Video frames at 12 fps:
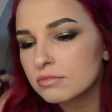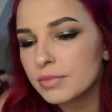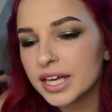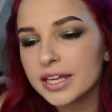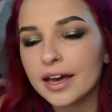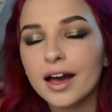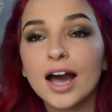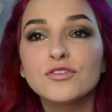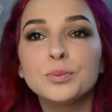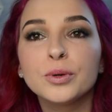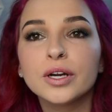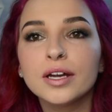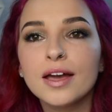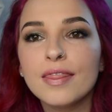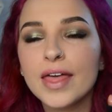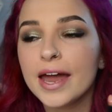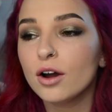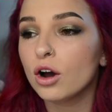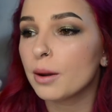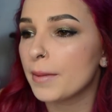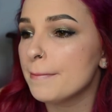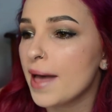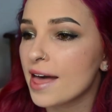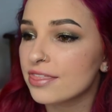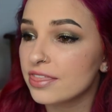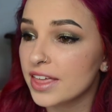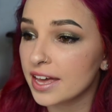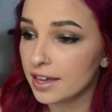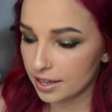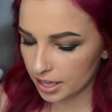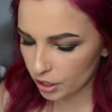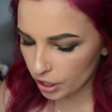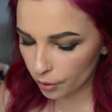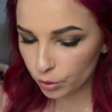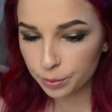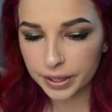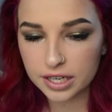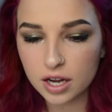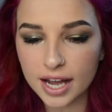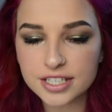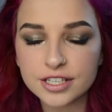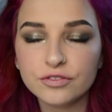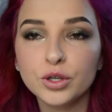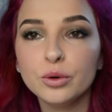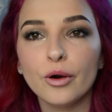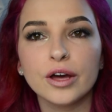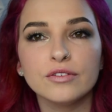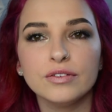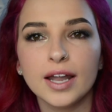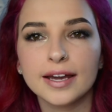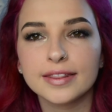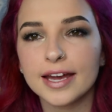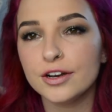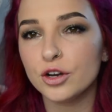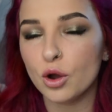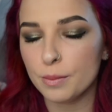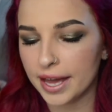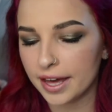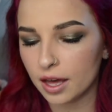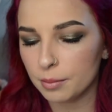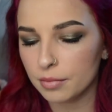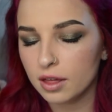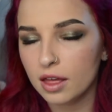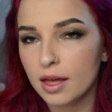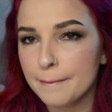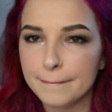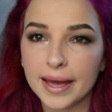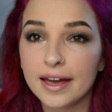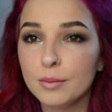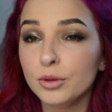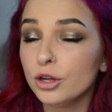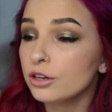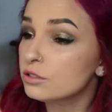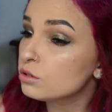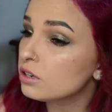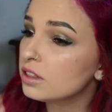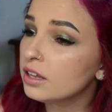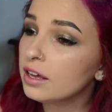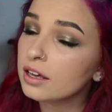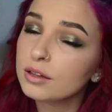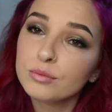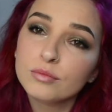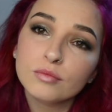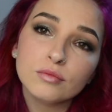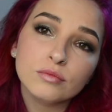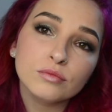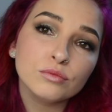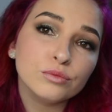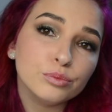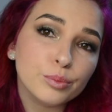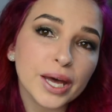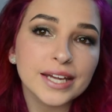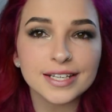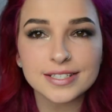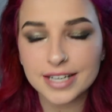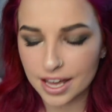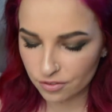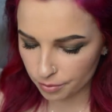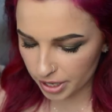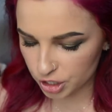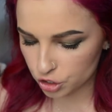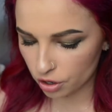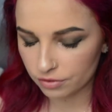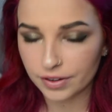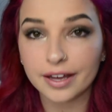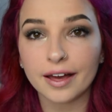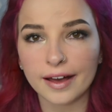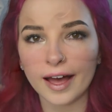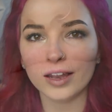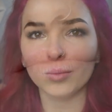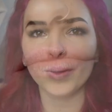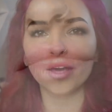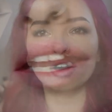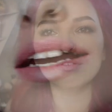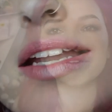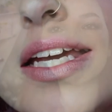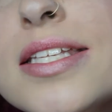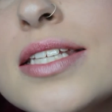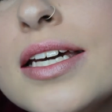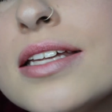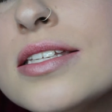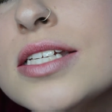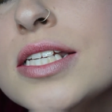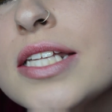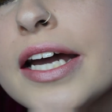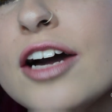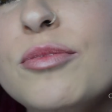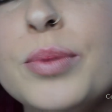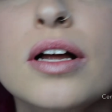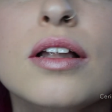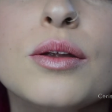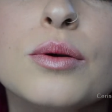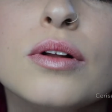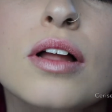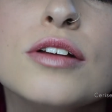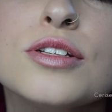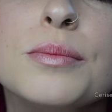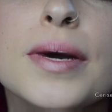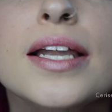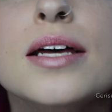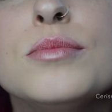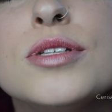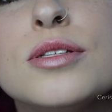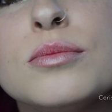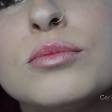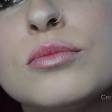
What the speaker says: But yeah, after putting that on my mouth there, it would be nice if you're going for like that no makeup, makeup look sort of thing. But it doesn't have much of like a colour payoff. Like, see, it's just like I've put a little gloss on my lips.